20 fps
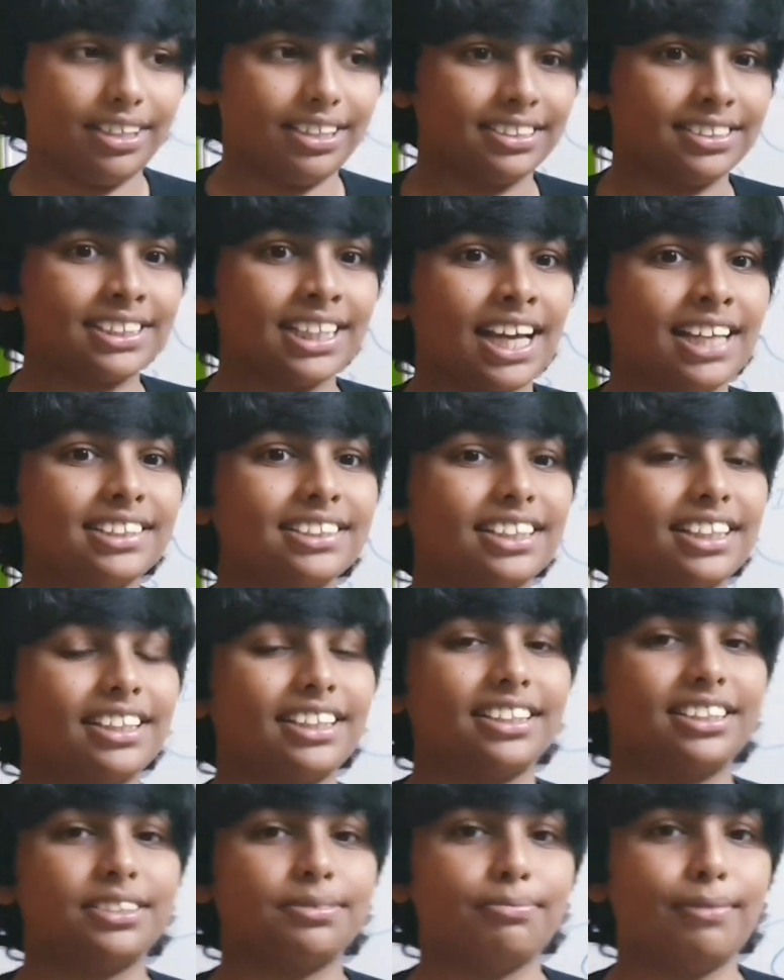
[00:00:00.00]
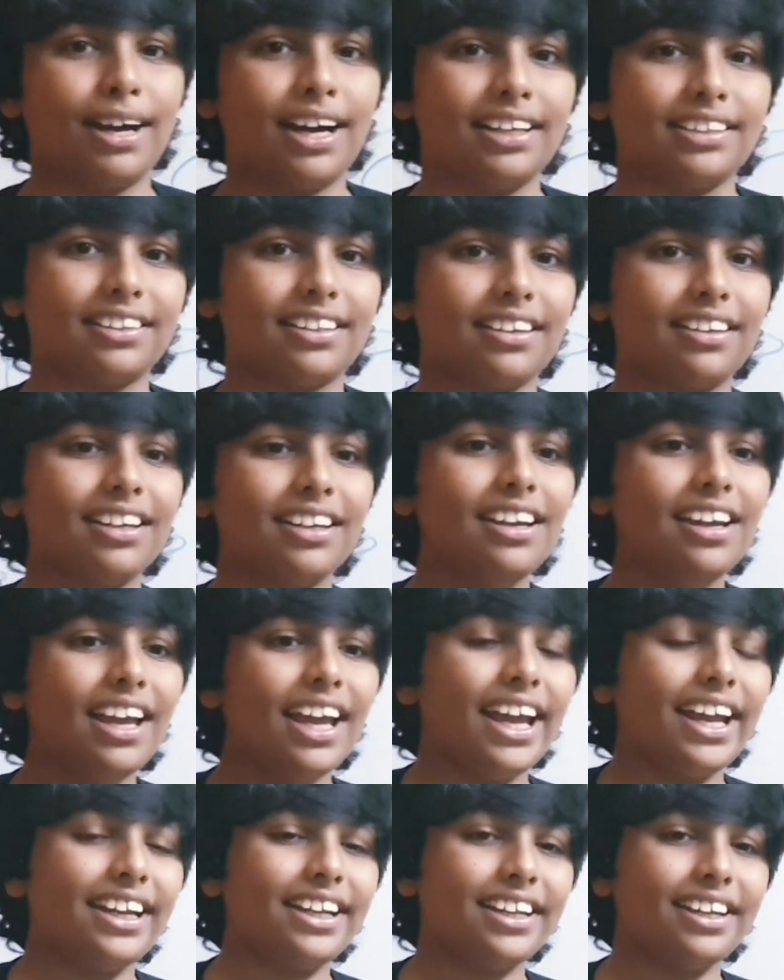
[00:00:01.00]
Sanskrit it's matra.
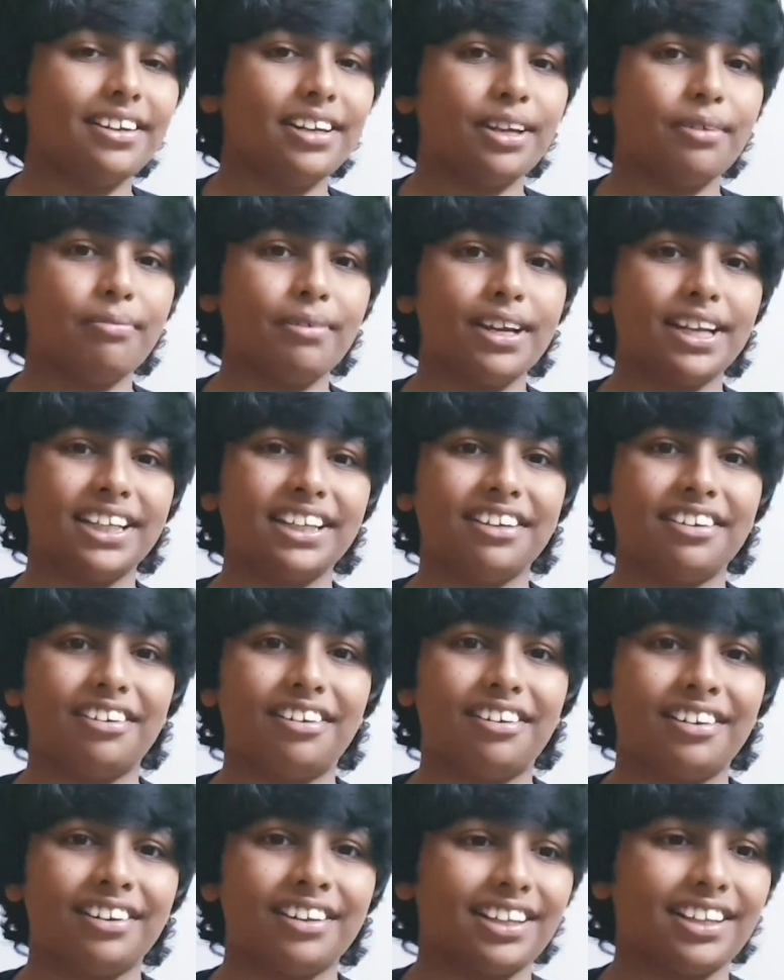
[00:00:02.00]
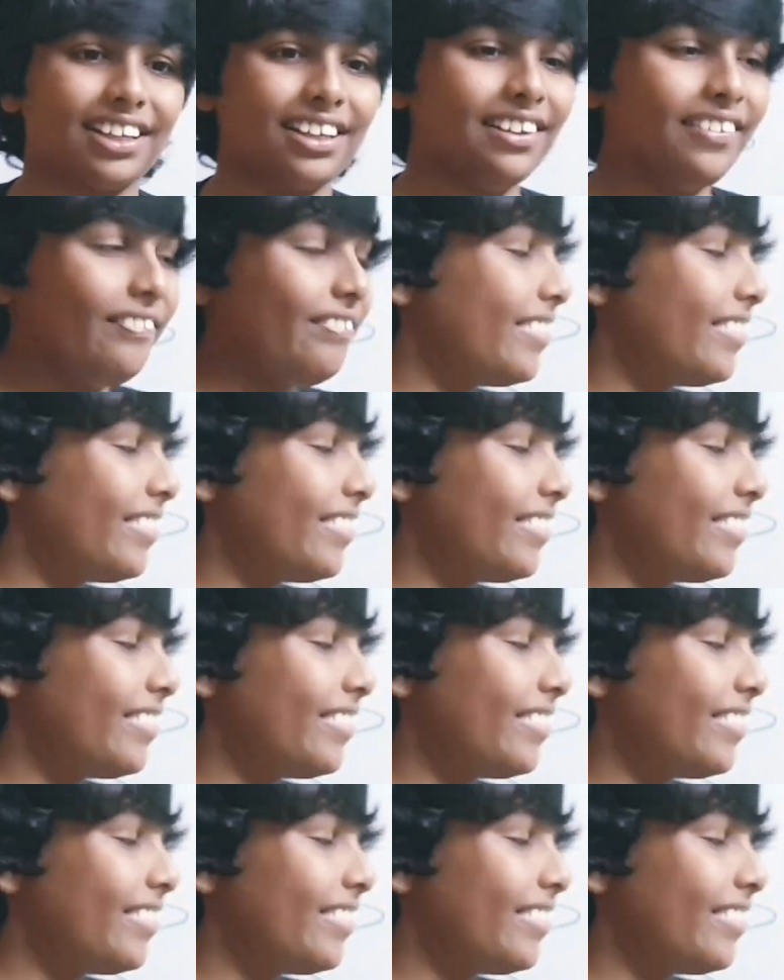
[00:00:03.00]
And in remaining all the